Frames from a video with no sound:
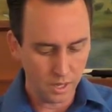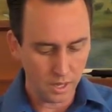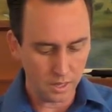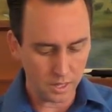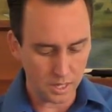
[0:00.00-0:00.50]

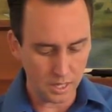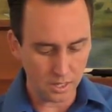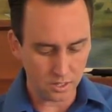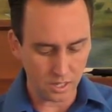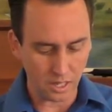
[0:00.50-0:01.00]
And the king
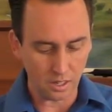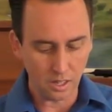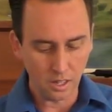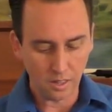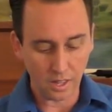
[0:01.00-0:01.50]
said,
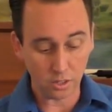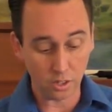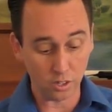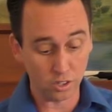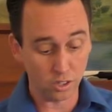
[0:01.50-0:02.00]
Thou
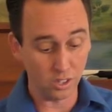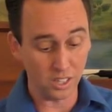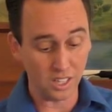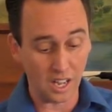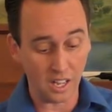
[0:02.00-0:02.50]
shalt
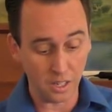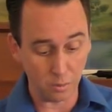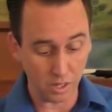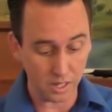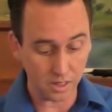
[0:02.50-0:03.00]
surely die,
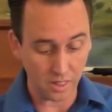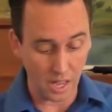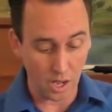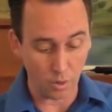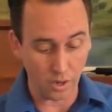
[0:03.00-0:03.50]
Ahimelech,
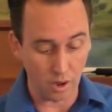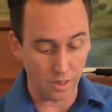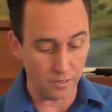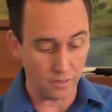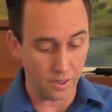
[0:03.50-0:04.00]
thou and all
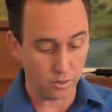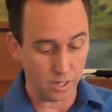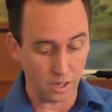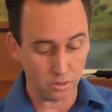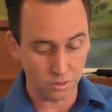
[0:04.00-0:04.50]
thy father's
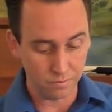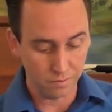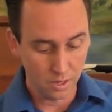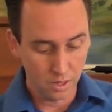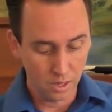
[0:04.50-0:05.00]
house.
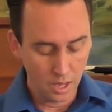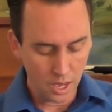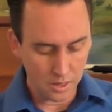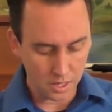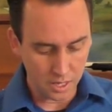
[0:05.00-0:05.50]

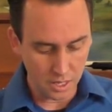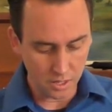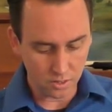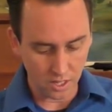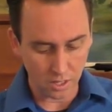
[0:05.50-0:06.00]
And the
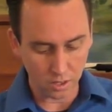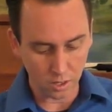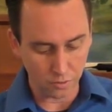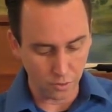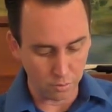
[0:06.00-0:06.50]
king said unto
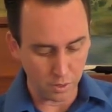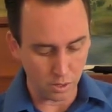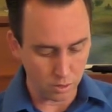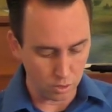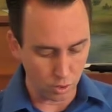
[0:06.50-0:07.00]
the footmen,
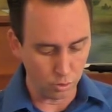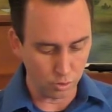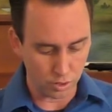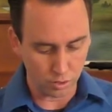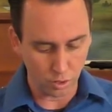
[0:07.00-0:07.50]
or the
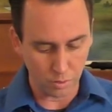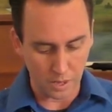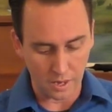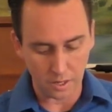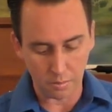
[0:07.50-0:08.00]
soldiers that stood
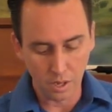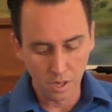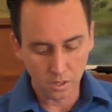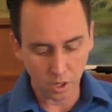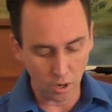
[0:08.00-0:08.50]
about him,
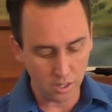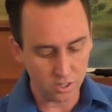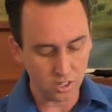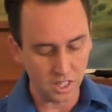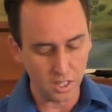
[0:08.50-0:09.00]
Turn and
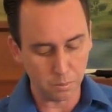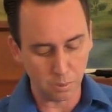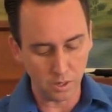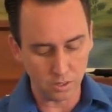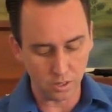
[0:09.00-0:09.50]
slay the
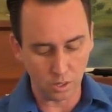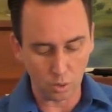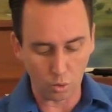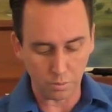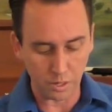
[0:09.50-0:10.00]
priests of the
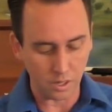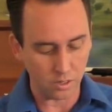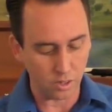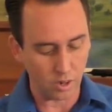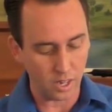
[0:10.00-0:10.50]
Lord,
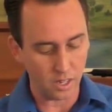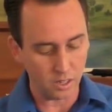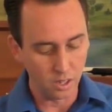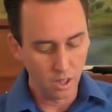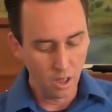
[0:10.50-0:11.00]
because their hand
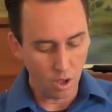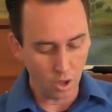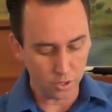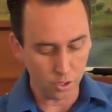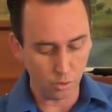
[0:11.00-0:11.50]

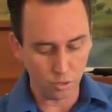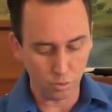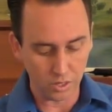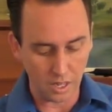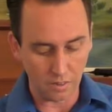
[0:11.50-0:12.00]
also is
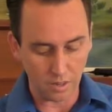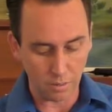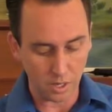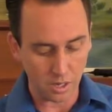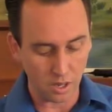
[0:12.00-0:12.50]
with David, and
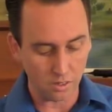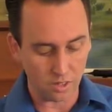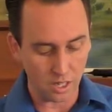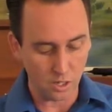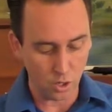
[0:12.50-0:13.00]
because
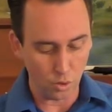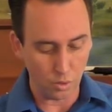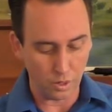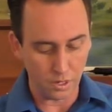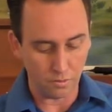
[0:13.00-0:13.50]
they knew
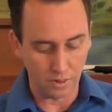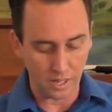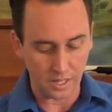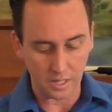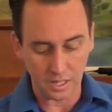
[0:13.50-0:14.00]
when he
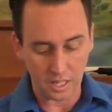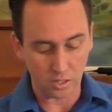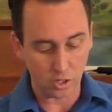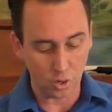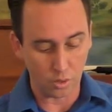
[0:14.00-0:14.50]
fled and did not
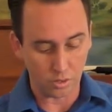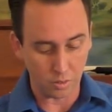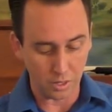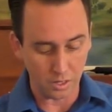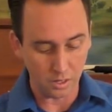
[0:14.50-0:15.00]
show it to
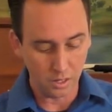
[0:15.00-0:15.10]
me.